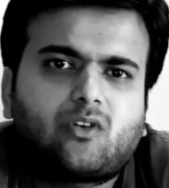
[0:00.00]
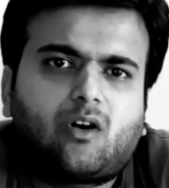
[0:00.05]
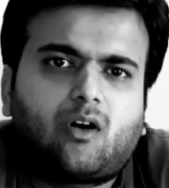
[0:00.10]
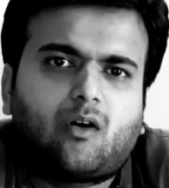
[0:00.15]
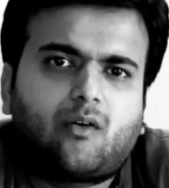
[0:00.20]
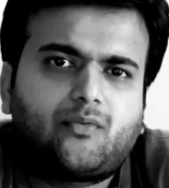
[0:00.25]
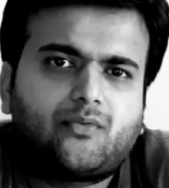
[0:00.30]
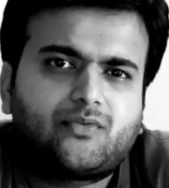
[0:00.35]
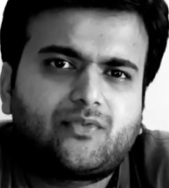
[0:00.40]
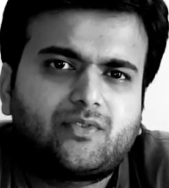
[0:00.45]

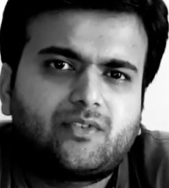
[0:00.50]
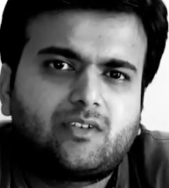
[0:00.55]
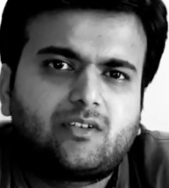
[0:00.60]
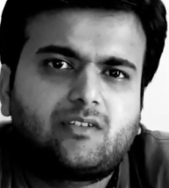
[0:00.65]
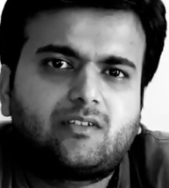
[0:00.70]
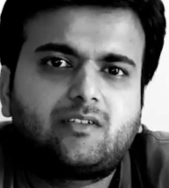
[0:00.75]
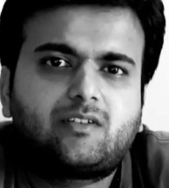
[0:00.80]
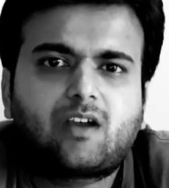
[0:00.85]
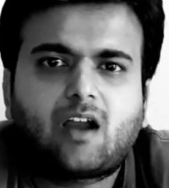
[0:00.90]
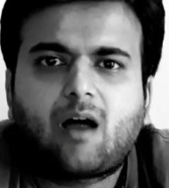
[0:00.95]
of
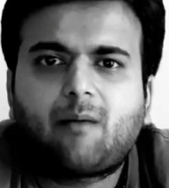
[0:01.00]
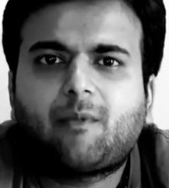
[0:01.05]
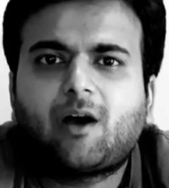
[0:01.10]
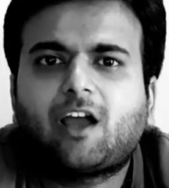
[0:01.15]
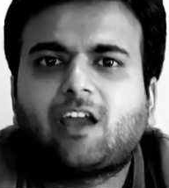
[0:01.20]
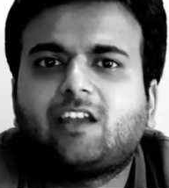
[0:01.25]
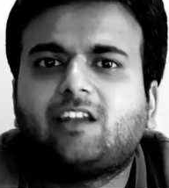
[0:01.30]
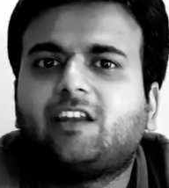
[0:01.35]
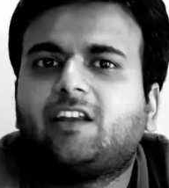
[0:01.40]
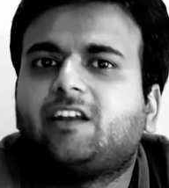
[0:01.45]

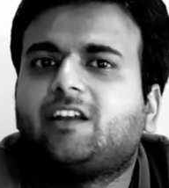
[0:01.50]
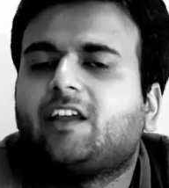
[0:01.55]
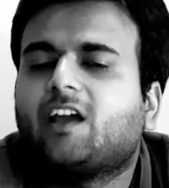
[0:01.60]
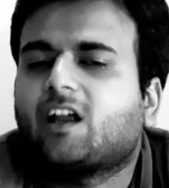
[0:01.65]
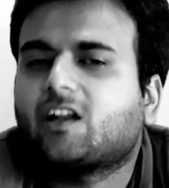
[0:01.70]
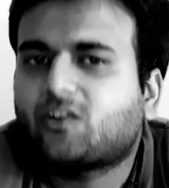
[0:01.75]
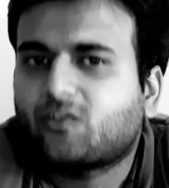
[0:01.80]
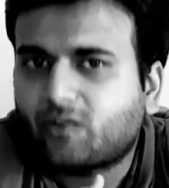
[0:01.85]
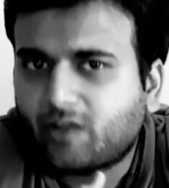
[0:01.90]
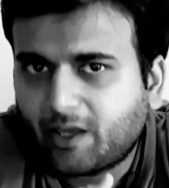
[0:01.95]
drama in
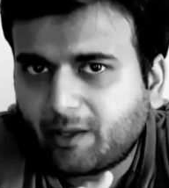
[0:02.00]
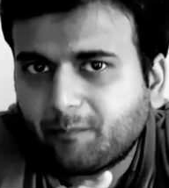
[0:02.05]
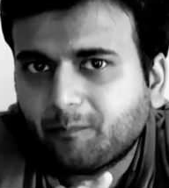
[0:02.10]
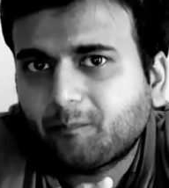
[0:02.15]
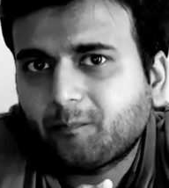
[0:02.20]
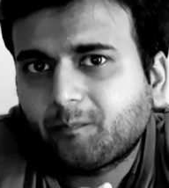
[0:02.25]
India today.